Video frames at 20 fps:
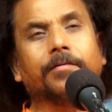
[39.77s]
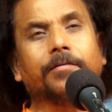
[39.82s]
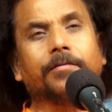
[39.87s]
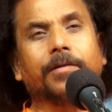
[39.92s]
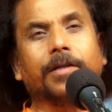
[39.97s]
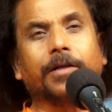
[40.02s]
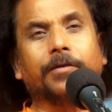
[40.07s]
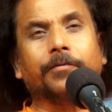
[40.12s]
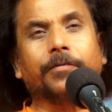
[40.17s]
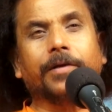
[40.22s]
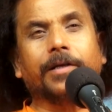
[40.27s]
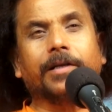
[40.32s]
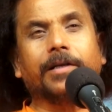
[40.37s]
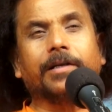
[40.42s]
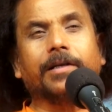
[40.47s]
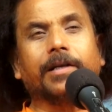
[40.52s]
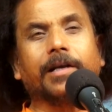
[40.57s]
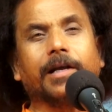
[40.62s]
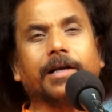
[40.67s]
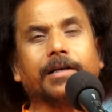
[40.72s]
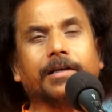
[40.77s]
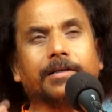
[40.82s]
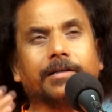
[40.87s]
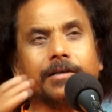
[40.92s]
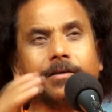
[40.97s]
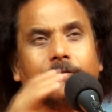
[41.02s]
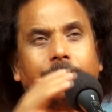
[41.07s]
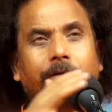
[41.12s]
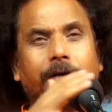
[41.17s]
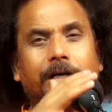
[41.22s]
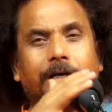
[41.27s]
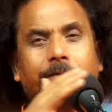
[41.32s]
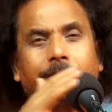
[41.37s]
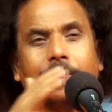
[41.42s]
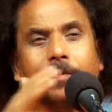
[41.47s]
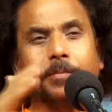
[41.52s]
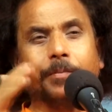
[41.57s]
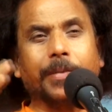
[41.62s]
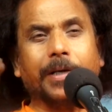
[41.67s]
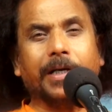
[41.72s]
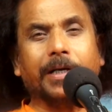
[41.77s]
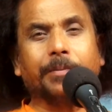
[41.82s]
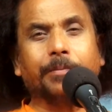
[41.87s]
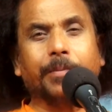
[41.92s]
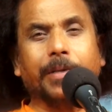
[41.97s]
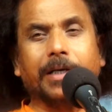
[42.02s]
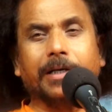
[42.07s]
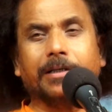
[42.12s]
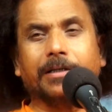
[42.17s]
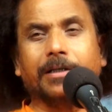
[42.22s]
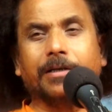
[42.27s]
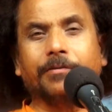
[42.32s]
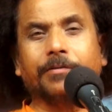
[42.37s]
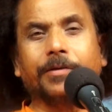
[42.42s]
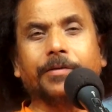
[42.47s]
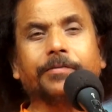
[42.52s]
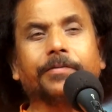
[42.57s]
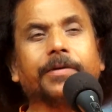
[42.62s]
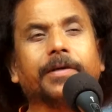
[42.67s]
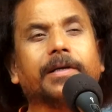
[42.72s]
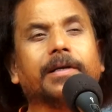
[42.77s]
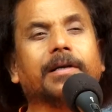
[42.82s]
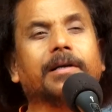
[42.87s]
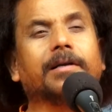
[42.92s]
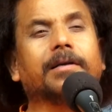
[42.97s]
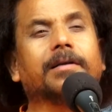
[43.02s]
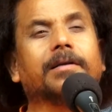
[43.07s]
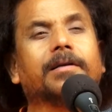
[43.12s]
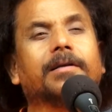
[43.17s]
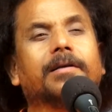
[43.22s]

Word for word: Then we realize whatever pain, pleasure we feel,